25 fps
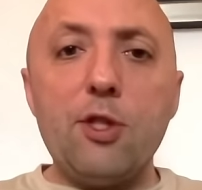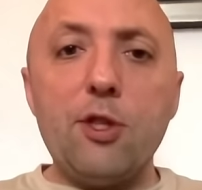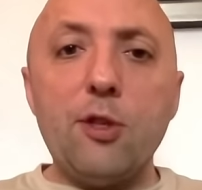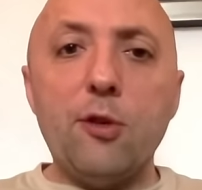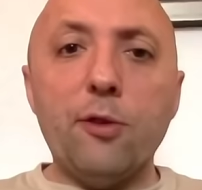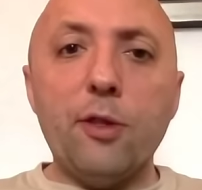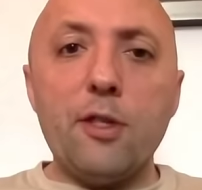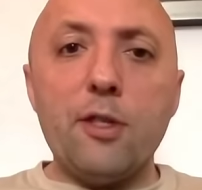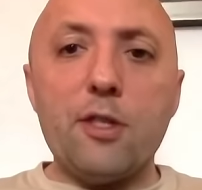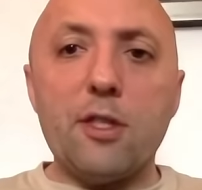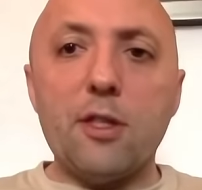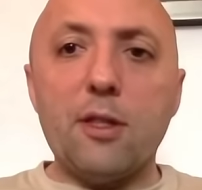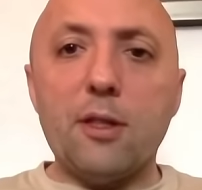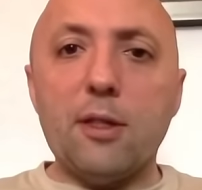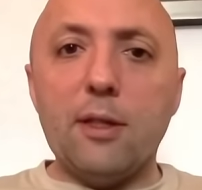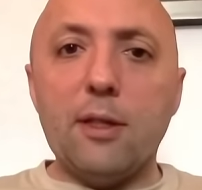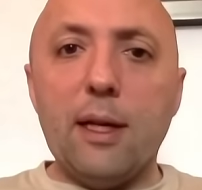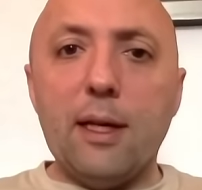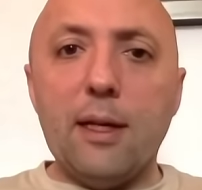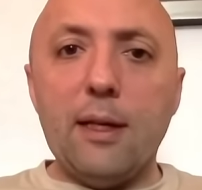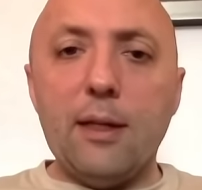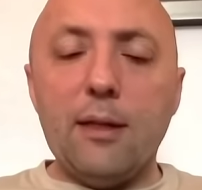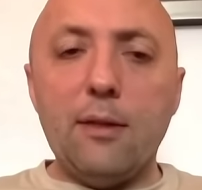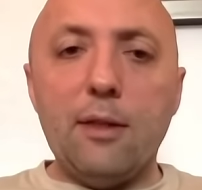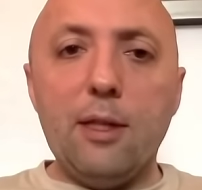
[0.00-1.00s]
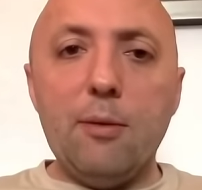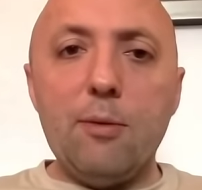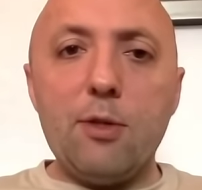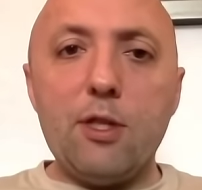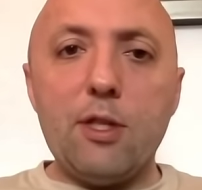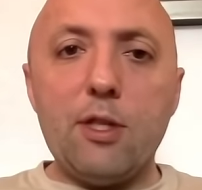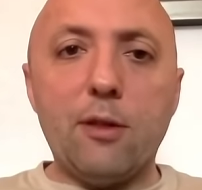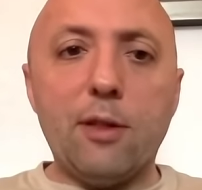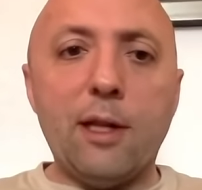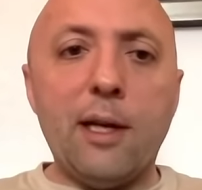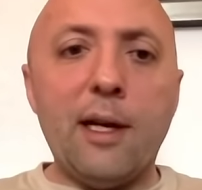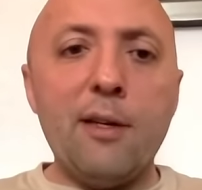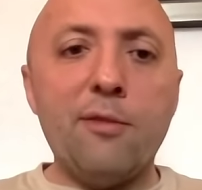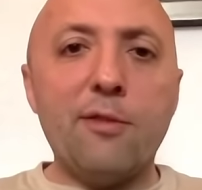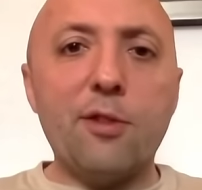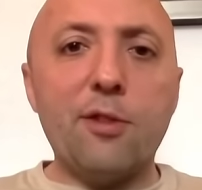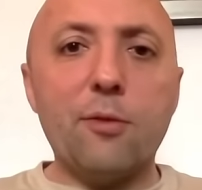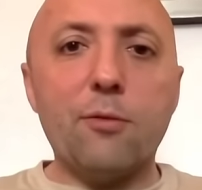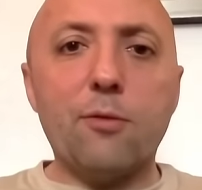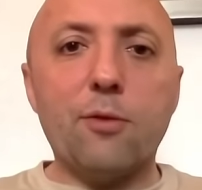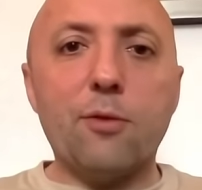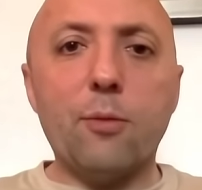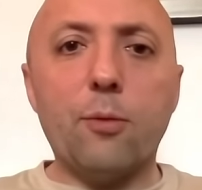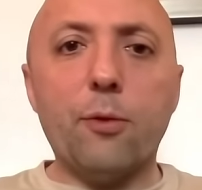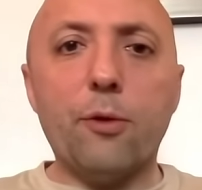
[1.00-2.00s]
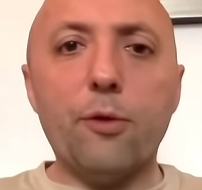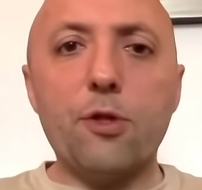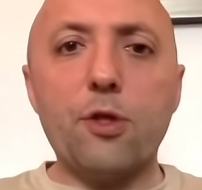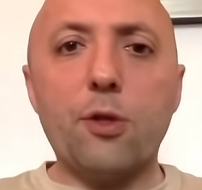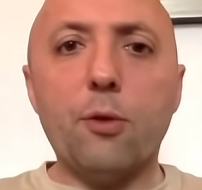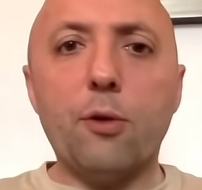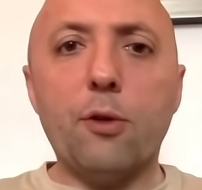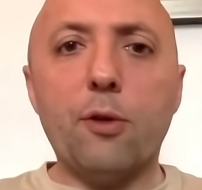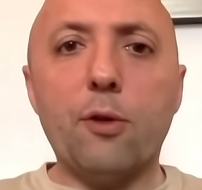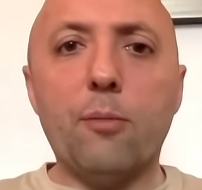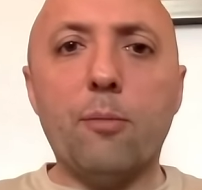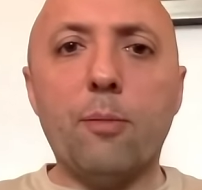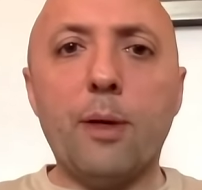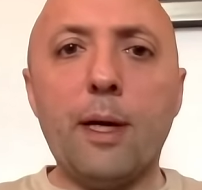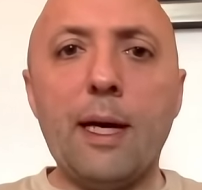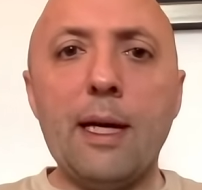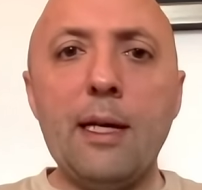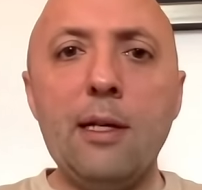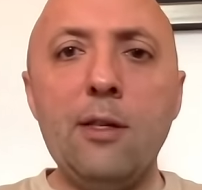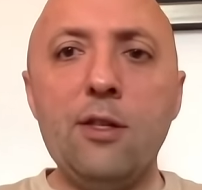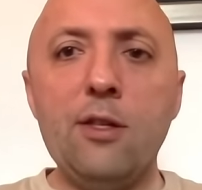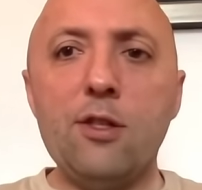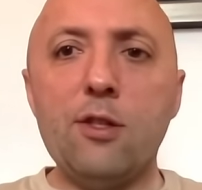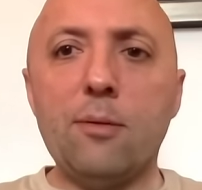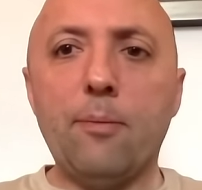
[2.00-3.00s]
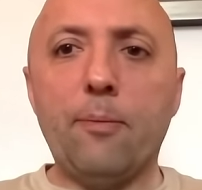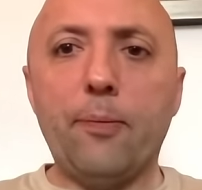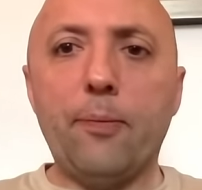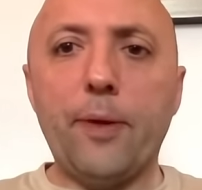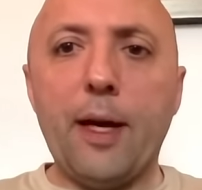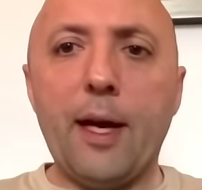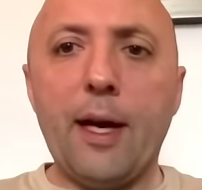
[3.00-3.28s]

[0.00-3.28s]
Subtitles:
honest in it, and it keeps you alive to what's going on behind you.